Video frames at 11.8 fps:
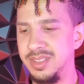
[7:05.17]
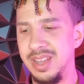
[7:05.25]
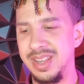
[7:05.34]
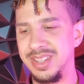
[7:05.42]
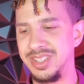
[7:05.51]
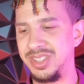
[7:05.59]

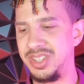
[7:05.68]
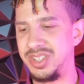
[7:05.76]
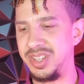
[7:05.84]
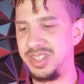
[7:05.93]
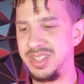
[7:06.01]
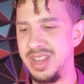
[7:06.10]
I guess at
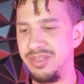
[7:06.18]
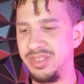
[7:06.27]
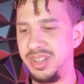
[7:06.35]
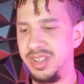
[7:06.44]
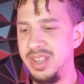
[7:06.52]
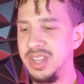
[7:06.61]
least it's not
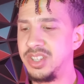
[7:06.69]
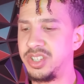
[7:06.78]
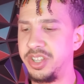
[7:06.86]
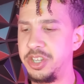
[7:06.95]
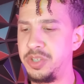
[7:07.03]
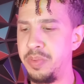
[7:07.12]
really.
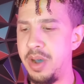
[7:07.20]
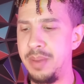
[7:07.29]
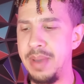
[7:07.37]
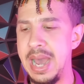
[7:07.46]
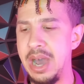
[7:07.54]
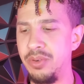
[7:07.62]
Sludge
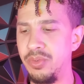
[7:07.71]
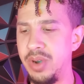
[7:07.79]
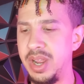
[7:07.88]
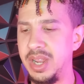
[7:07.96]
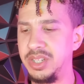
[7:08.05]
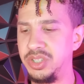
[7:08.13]
Bomb,
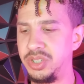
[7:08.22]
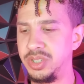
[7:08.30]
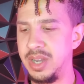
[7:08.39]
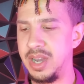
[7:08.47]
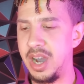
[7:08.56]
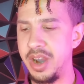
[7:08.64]
Outrage,
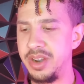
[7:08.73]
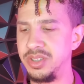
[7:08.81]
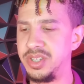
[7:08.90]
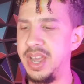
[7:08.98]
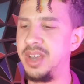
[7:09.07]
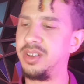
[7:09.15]
Iron
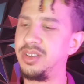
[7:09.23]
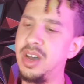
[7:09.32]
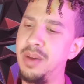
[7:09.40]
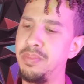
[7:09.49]
Tail,